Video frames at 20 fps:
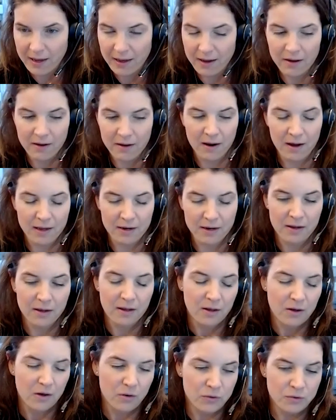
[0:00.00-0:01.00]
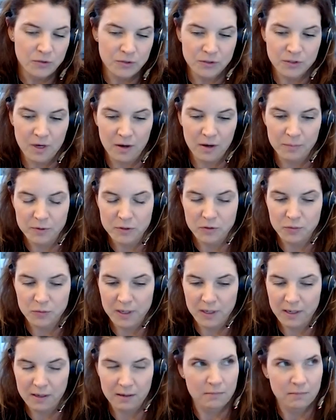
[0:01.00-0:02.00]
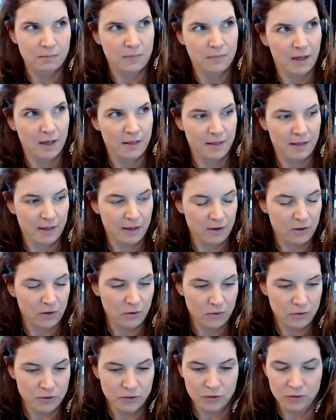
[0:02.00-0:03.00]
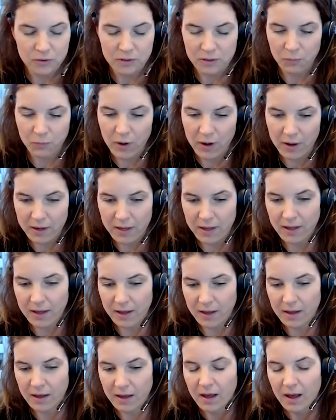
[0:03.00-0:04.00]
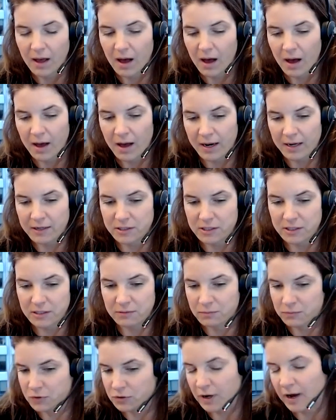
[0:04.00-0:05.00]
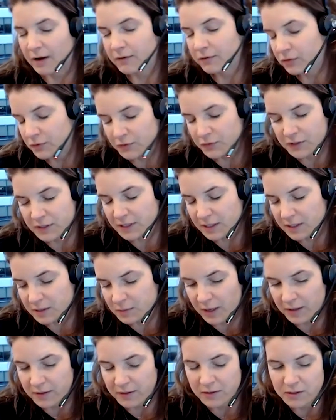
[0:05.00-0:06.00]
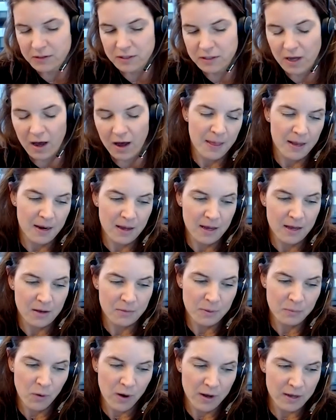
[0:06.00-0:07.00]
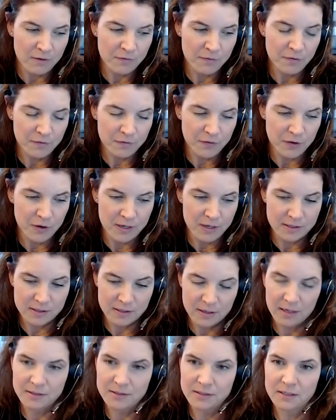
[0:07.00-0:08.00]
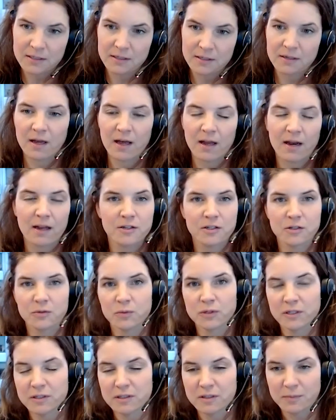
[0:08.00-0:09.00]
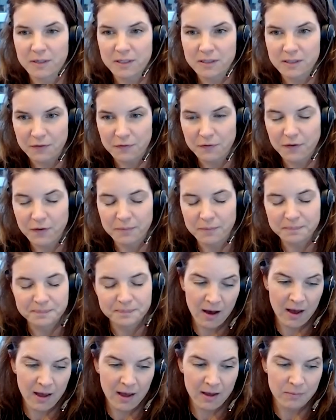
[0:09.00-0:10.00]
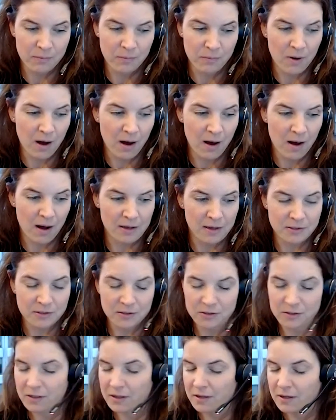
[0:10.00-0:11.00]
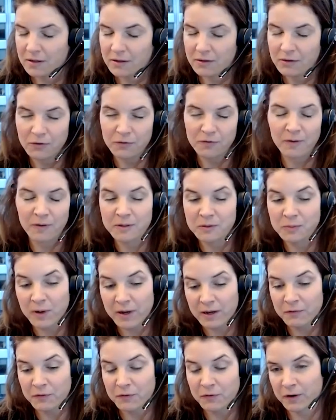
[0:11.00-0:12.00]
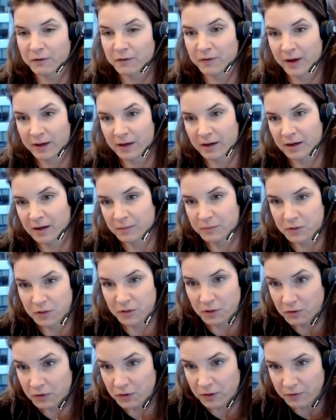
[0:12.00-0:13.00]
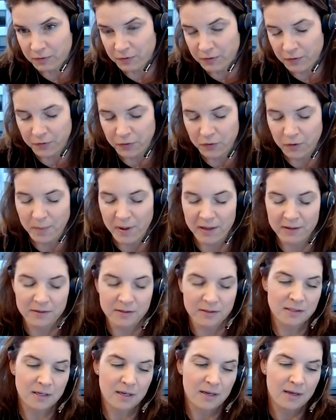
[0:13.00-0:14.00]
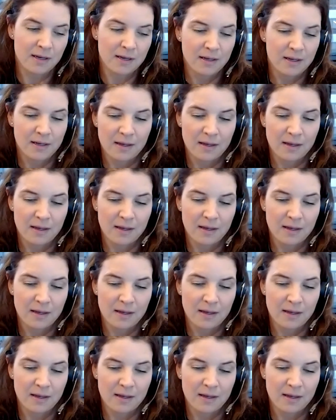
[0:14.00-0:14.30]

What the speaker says: a year, and I'd also, between I think law school and working, I'd actually traveled for 6 months, and then I had been working for a few years in London, and I just wanted something different. I asked the law firm I was working for if I could come to New York for 4 months,